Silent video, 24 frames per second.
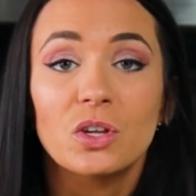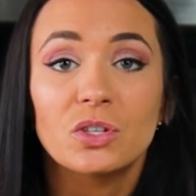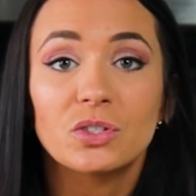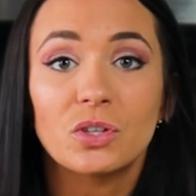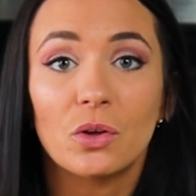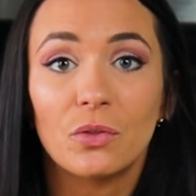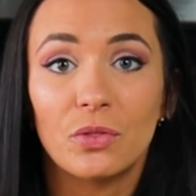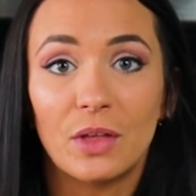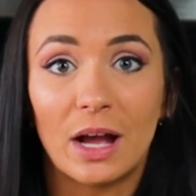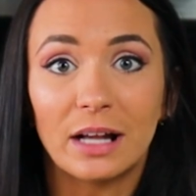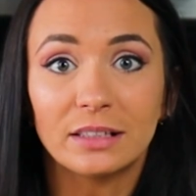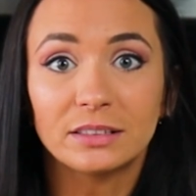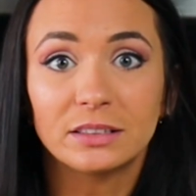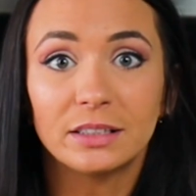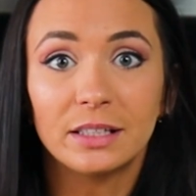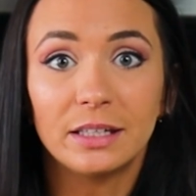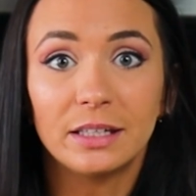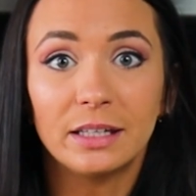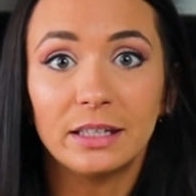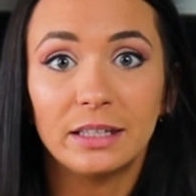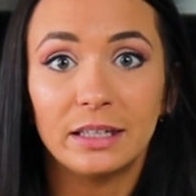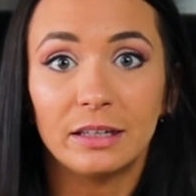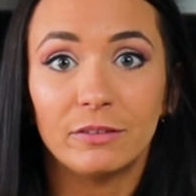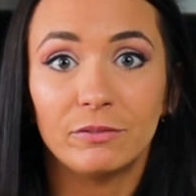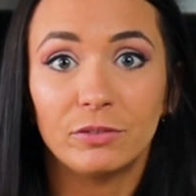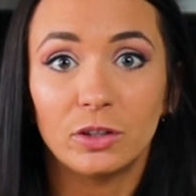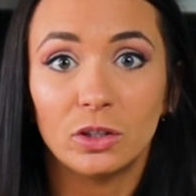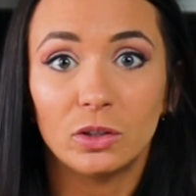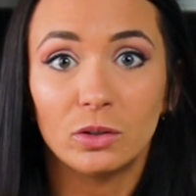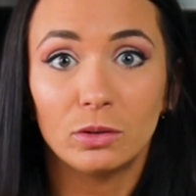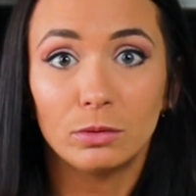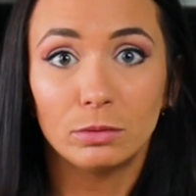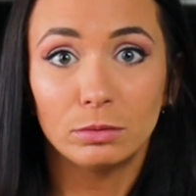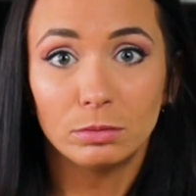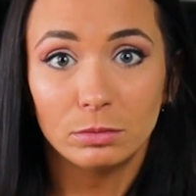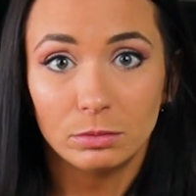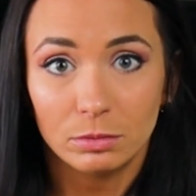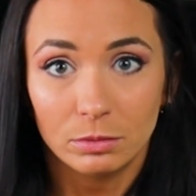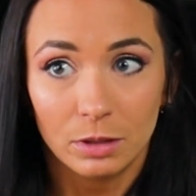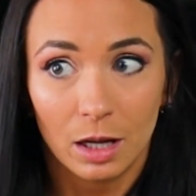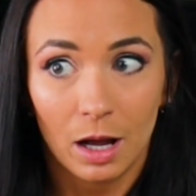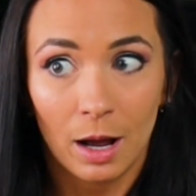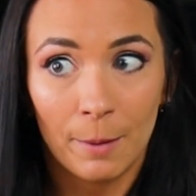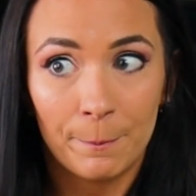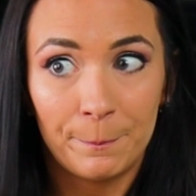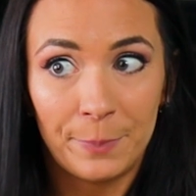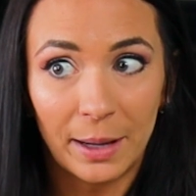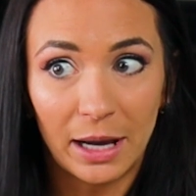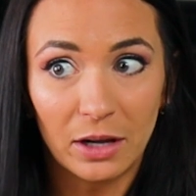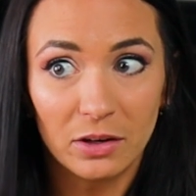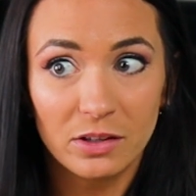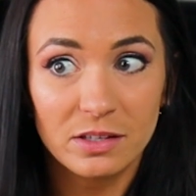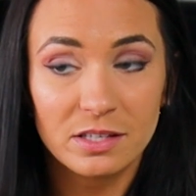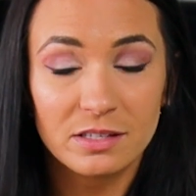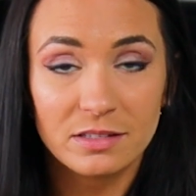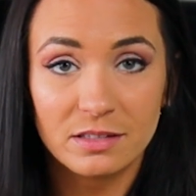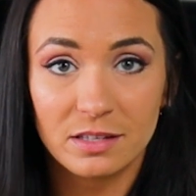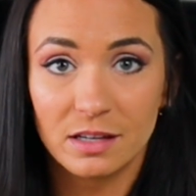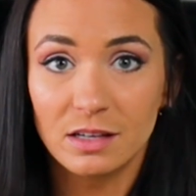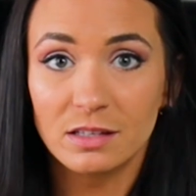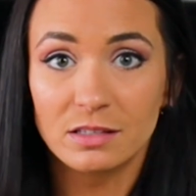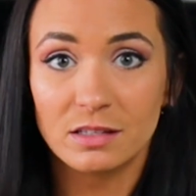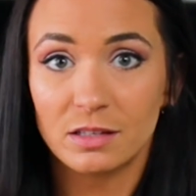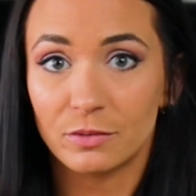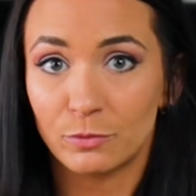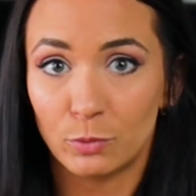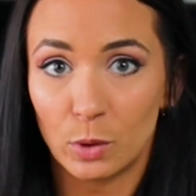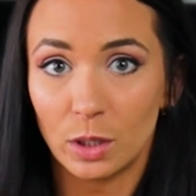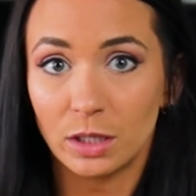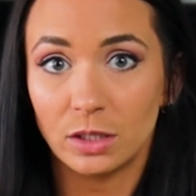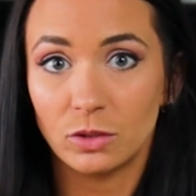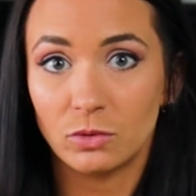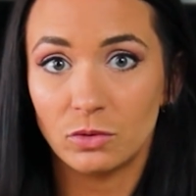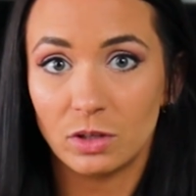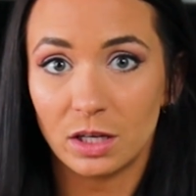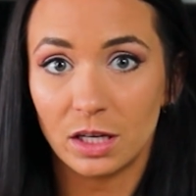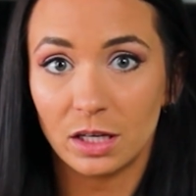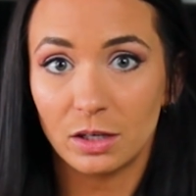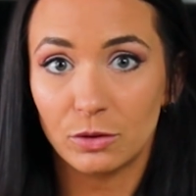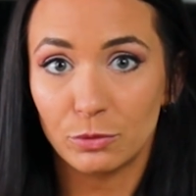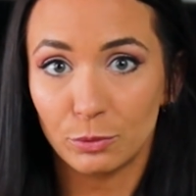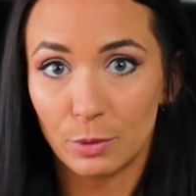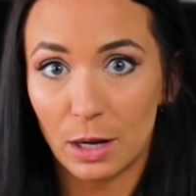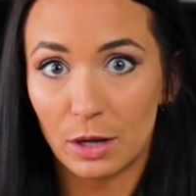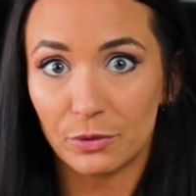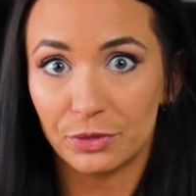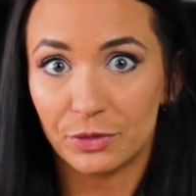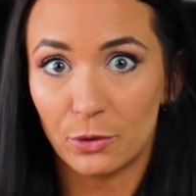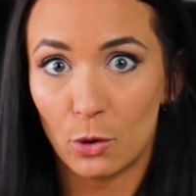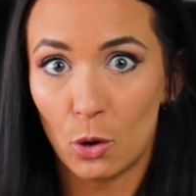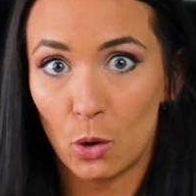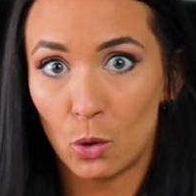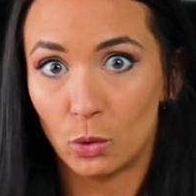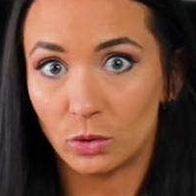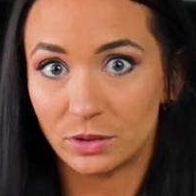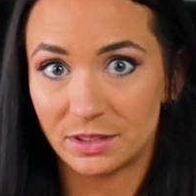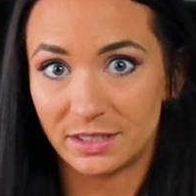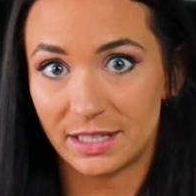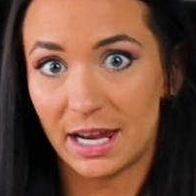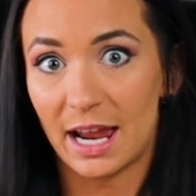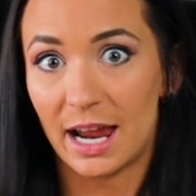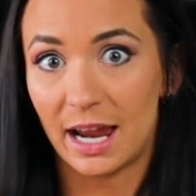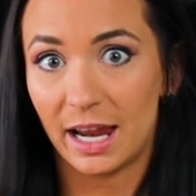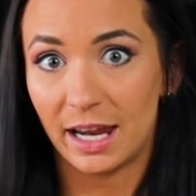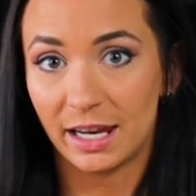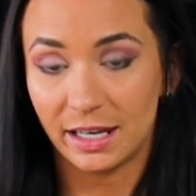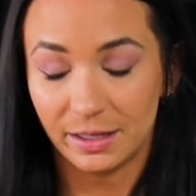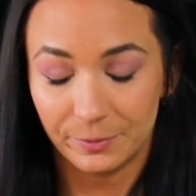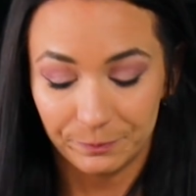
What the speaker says: So that's gonna give you about 1/6 of what you need throughout the whole day.